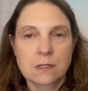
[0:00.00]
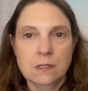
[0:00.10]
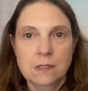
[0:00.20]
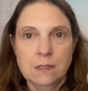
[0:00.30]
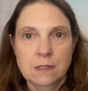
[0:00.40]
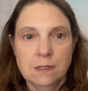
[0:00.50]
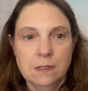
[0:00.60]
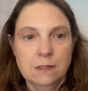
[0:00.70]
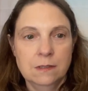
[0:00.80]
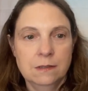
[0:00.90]

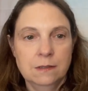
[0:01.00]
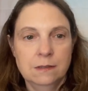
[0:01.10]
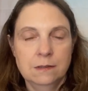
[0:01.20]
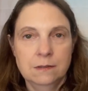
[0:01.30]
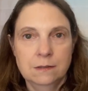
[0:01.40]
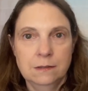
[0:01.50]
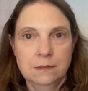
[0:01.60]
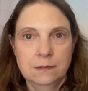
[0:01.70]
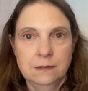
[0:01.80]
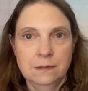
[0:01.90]

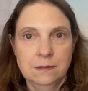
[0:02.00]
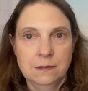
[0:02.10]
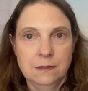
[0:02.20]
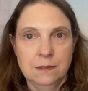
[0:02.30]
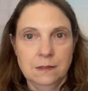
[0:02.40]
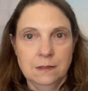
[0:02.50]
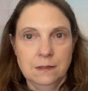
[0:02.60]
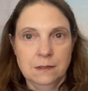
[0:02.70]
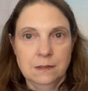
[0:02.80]
Nothing is said.